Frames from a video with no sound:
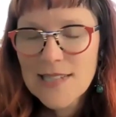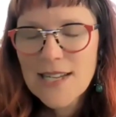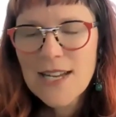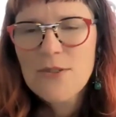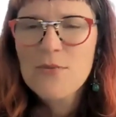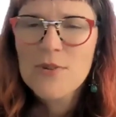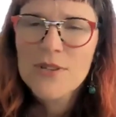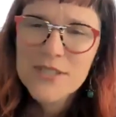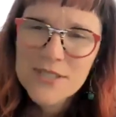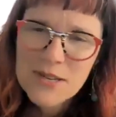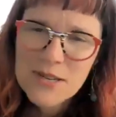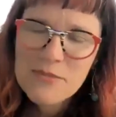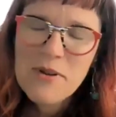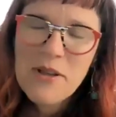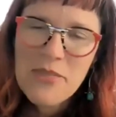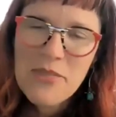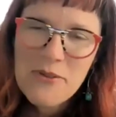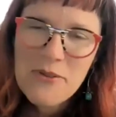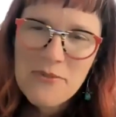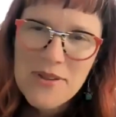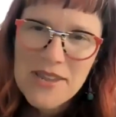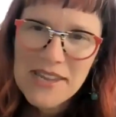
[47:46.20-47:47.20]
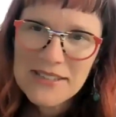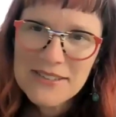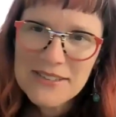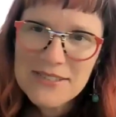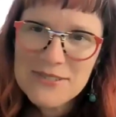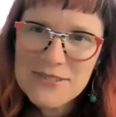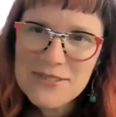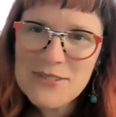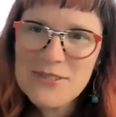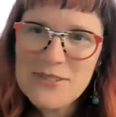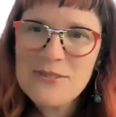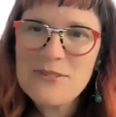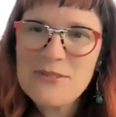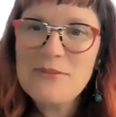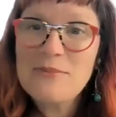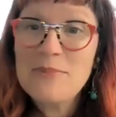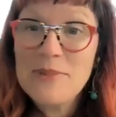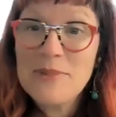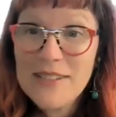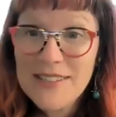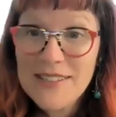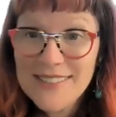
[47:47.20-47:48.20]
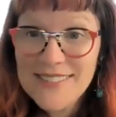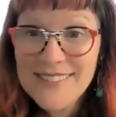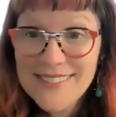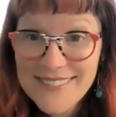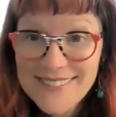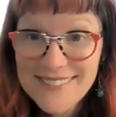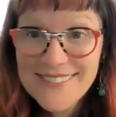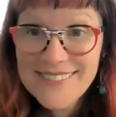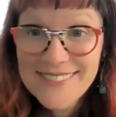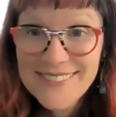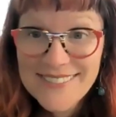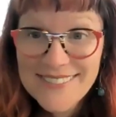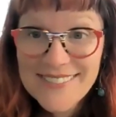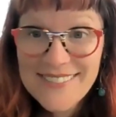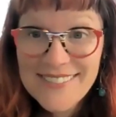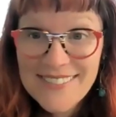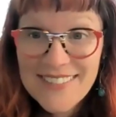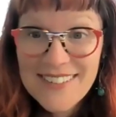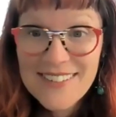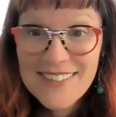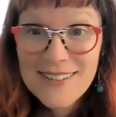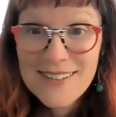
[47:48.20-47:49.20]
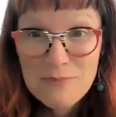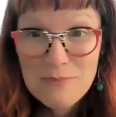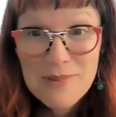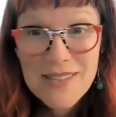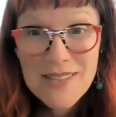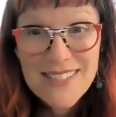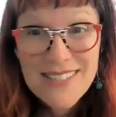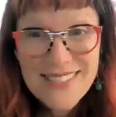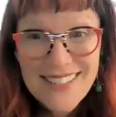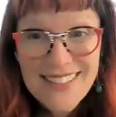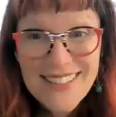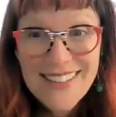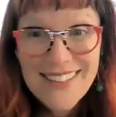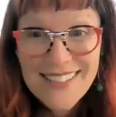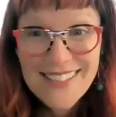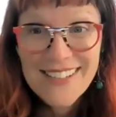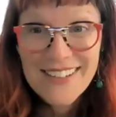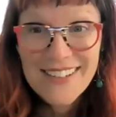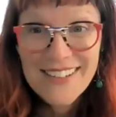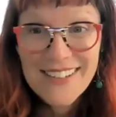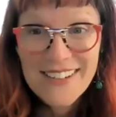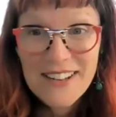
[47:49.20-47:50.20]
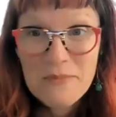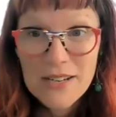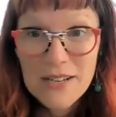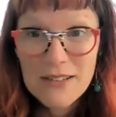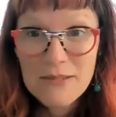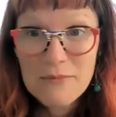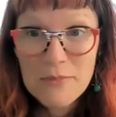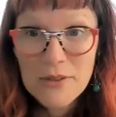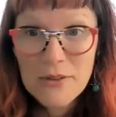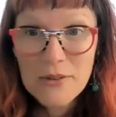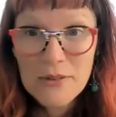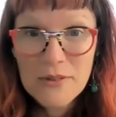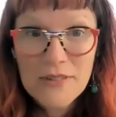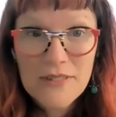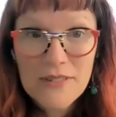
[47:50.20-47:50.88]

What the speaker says: I worked some on the weekends too, but I basically did it on my computer.